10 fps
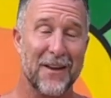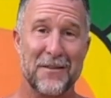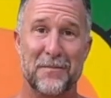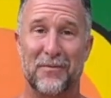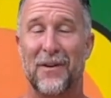
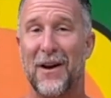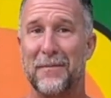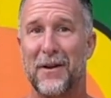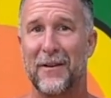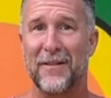The
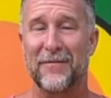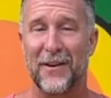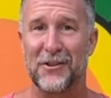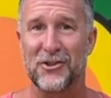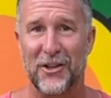primary
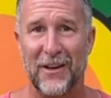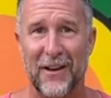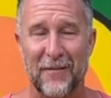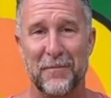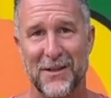function
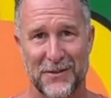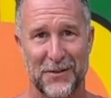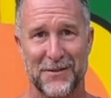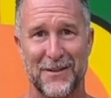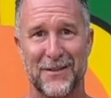of
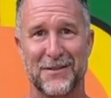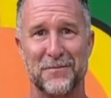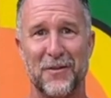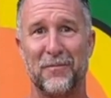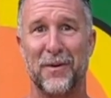muscles is to
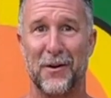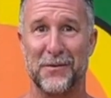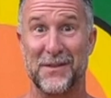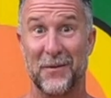move bones.